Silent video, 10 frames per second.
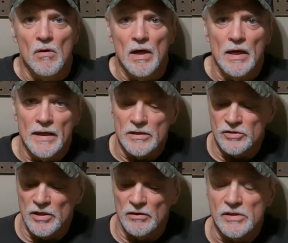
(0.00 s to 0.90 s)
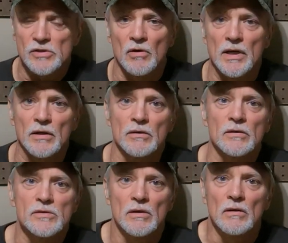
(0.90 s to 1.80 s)
I had a cherry striker,
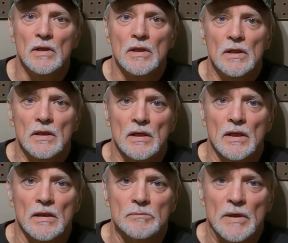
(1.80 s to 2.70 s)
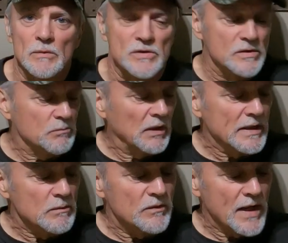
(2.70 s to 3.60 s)
so I was just
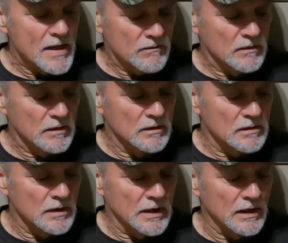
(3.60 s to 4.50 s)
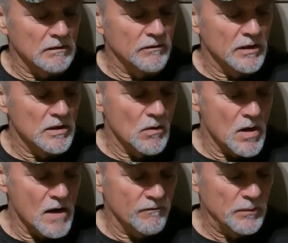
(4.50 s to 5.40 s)
playing with that to kick the video
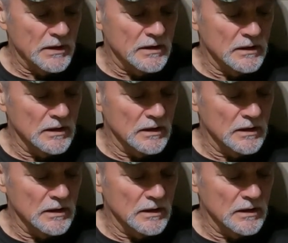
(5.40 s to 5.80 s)
off. But